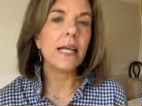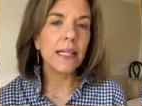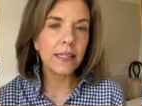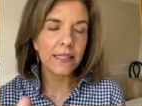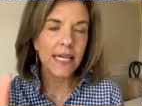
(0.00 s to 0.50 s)

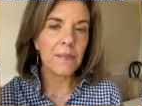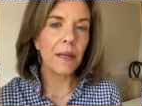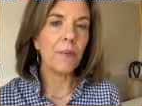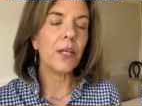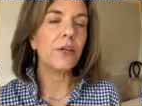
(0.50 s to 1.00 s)
Uh, tell
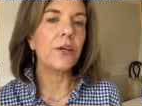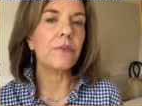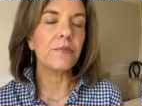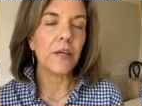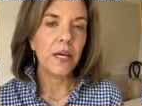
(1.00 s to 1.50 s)
me what
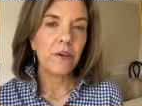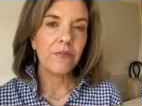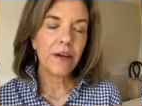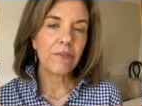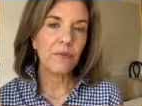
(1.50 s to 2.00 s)
your
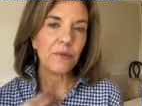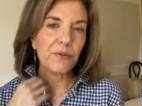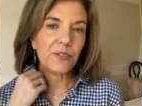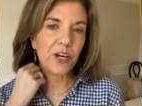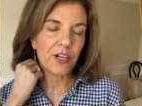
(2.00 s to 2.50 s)
favorite
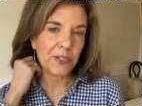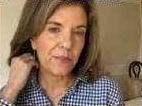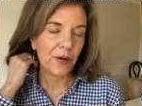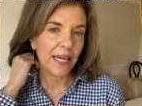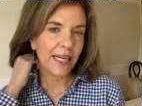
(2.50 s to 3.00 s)
rules are to
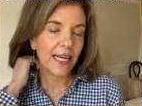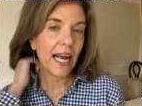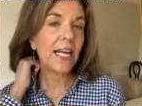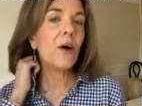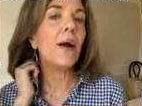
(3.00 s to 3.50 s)
break.
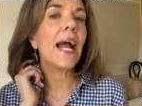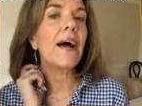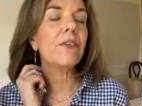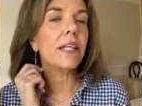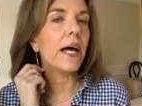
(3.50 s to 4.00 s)
I know I
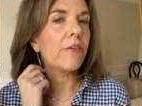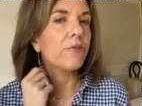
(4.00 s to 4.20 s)
have a lot